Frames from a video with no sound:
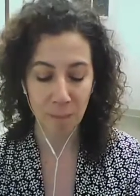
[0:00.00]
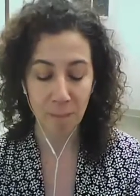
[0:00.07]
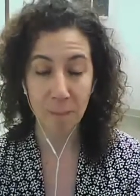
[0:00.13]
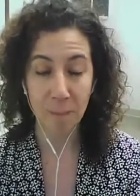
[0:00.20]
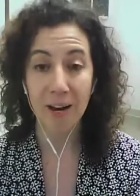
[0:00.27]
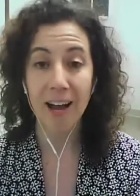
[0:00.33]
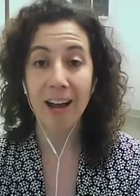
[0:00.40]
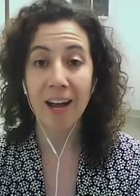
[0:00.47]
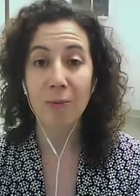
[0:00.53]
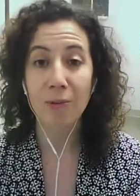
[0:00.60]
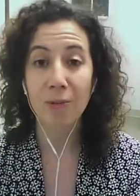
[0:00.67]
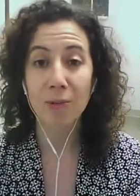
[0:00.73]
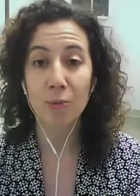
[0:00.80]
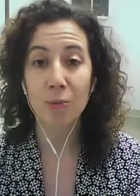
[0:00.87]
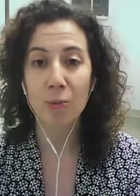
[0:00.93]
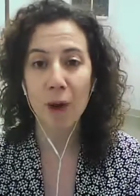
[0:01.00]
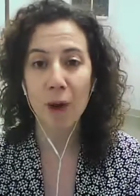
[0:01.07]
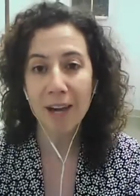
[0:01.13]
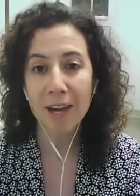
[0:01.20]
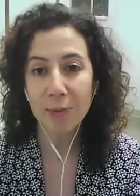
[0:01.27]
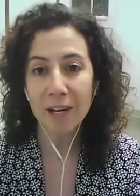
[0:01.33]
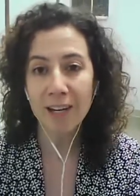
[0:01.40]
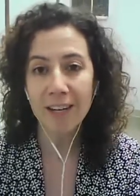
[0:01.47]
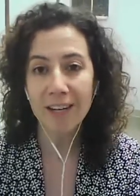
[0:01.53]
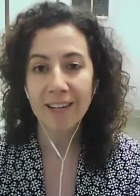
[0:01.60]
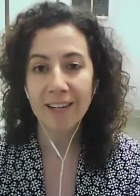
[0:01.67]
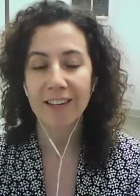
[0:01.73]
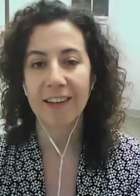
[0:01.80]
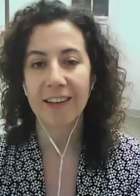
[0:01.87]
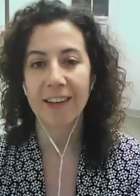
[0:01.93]
but I was wide awake
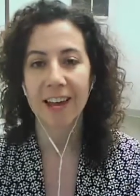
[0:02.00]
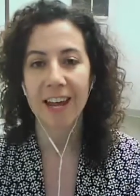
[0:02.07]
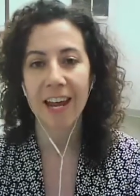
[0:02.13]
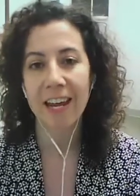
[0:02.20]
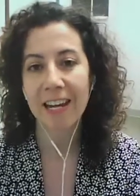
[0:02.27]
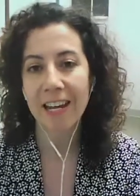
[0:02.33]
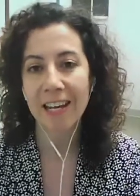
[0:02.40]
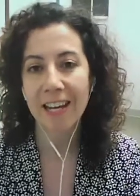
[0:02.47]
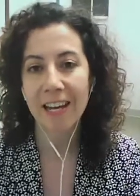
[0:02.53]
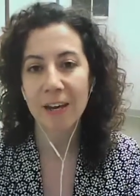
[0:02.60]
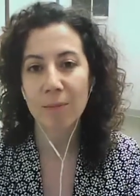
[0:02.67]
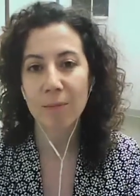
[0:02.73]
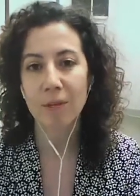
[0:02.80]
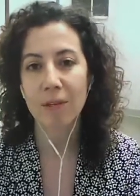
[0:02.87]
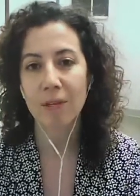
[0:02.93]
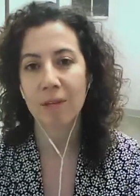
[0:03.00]
at 8 a.m.